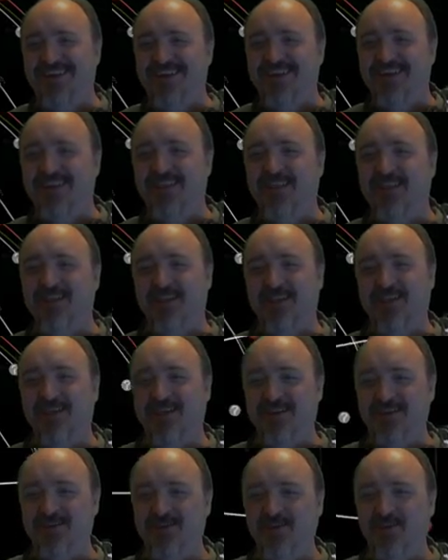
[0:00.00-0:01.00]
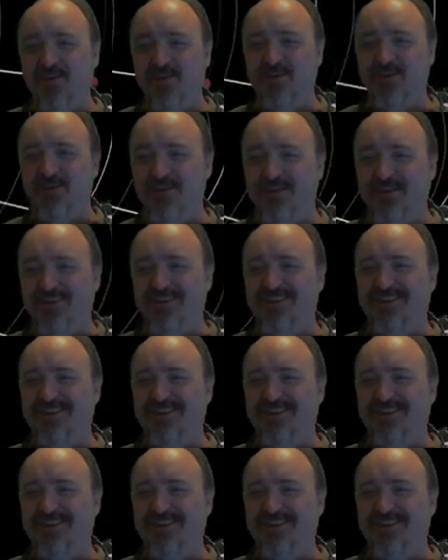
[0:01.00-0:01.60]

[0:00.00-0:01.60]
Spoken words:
That's a good quote.